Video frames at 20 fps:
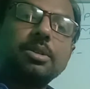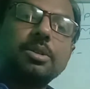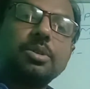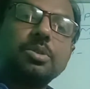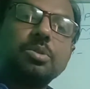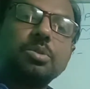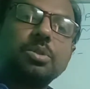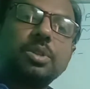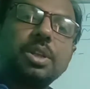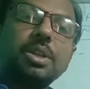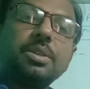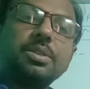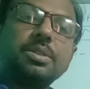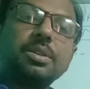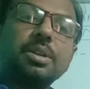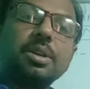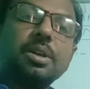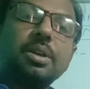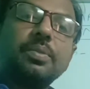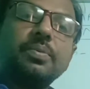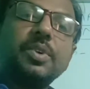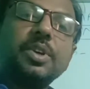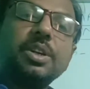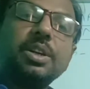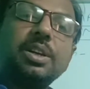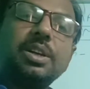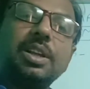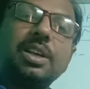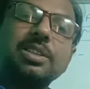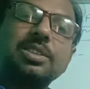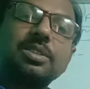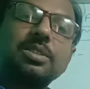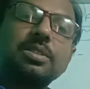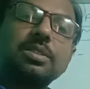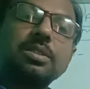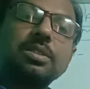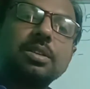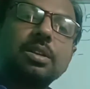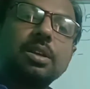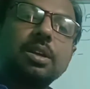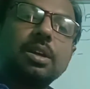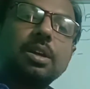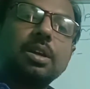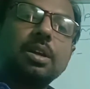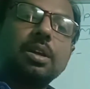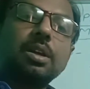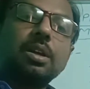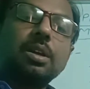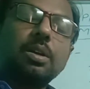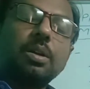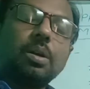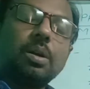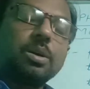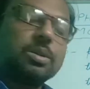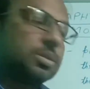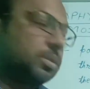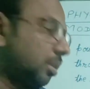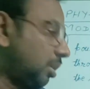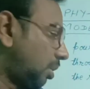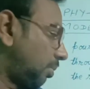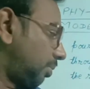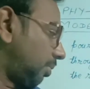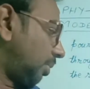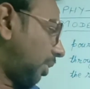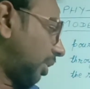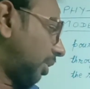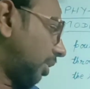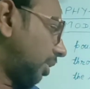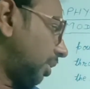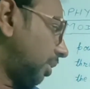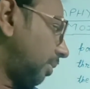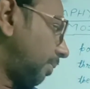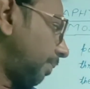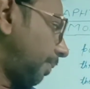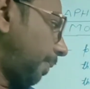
so there is very less loss of water,